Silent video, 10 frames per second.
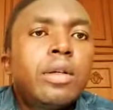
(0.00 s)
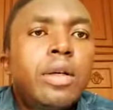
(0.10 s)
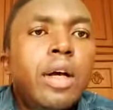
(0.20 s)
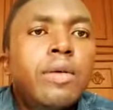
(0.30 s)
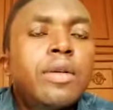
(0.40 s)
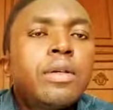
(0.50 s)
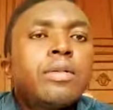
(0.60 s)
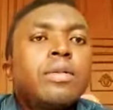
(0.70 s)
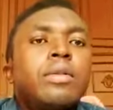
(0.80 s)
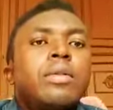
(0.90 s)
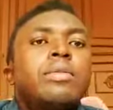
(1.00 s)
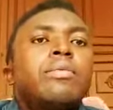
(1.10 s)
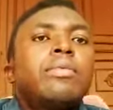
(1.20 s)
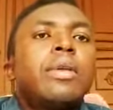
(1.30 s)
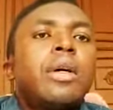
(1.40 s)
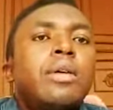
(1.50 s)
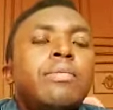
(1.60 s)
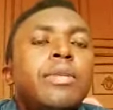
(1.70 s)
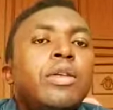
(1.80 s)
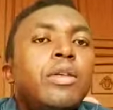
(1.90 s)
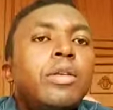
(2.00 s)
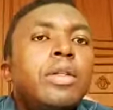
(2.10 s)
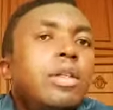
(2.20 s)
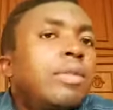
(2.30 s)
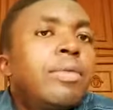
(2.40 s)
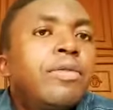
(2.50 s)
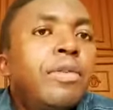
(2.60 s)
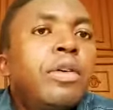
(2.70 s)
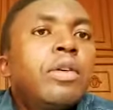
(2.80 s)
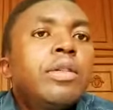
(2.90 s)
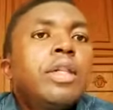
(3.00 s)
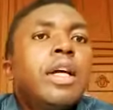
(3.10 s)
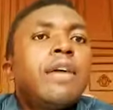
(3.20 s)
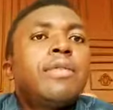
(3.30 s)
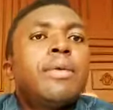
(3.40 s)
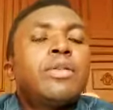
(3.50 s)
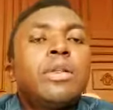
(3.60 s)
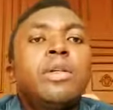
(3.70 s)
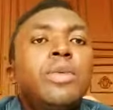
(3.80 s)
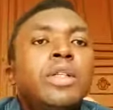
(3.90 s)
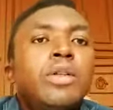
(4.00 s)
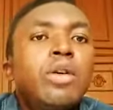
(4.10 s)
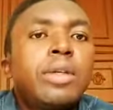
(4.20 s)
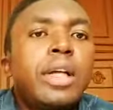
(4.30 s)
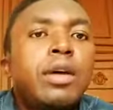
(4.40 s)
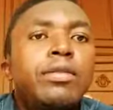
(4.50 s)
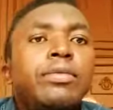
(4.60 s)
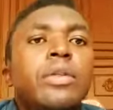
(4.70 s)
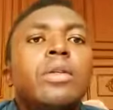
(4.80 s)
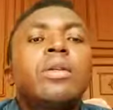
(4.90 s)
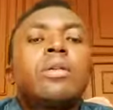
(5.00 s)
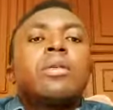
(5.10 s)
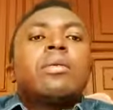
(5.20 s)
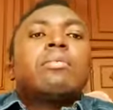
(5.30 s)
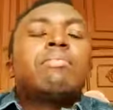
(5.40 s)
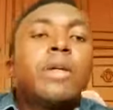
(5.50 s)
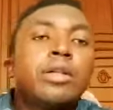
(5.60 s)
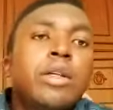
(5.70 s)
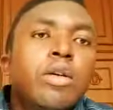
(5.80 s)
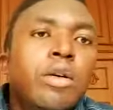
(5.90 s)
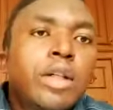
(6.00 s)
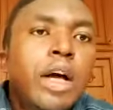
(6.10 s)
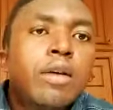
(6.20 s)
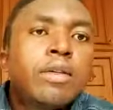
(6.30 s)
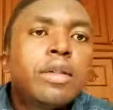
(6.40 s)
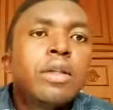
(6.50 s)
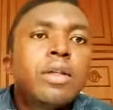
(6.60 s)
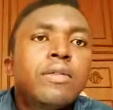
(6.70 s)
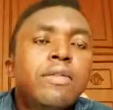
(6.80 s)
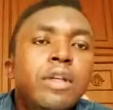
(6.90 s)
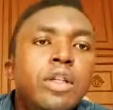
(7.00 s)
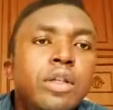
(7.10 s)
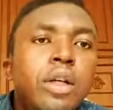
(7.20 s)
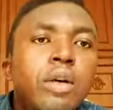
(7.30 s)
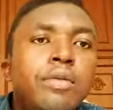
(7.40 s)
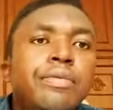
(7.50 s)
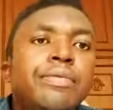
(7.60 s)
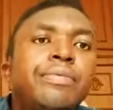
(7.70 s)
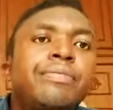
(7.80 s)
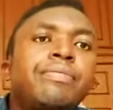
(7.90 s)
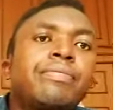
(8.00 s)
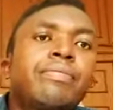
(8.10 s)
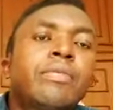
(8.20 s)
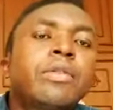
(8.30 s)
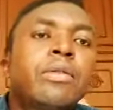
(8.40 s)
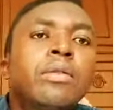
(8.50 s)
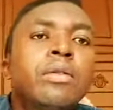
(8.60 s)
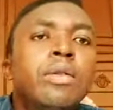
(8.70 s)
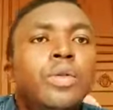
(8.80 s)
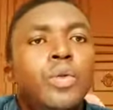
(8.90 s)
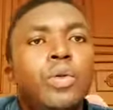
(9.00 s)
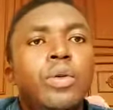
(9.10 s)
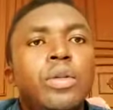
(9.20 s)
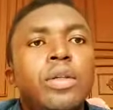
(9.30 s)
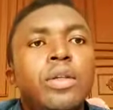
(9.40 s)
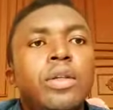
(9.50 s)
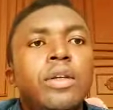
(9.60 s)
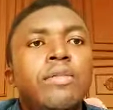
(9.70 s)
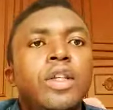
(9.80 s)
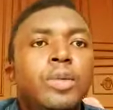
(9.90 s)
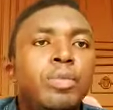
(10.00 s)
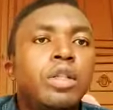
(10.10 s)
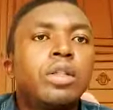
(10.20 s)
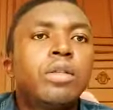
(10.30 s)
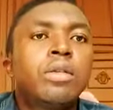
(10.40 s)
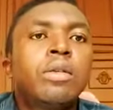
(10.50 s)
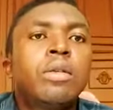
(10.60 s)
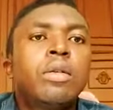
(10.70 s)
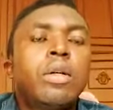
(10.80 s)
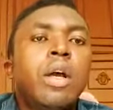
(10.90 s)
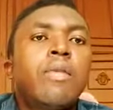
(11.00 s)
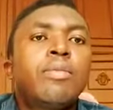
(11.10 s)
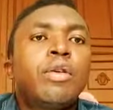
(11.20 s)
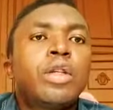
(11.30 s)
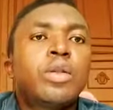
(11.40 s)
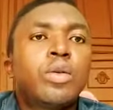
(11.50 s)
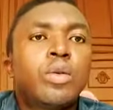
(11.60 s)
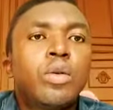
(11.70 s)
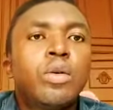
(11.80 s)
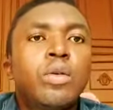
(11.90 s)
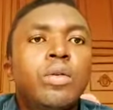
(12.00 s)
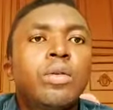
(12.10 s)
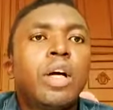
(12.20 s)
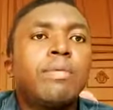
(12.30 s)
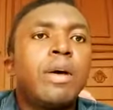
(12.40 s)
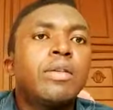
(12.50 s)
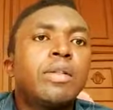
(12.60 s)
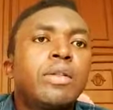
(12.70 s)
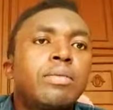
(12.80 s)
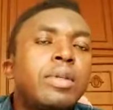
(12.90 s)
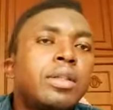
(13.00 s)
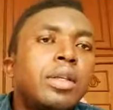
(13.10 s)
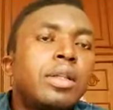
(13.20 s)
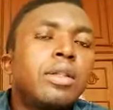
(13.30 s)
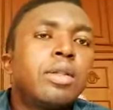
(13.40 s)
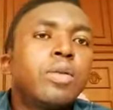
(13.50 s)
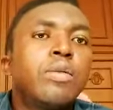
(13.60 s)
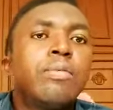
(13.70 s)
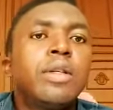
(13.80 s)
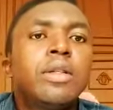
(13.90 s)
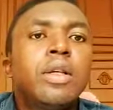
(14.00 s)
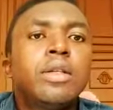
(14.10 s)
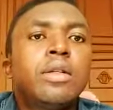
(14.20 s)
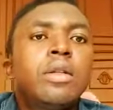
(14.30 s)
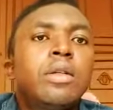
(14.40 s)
how he, you know, before they have about 3 weeks lockdown, but the lockdown is finished now. So he give a speech, everybody to go about his business, his own business,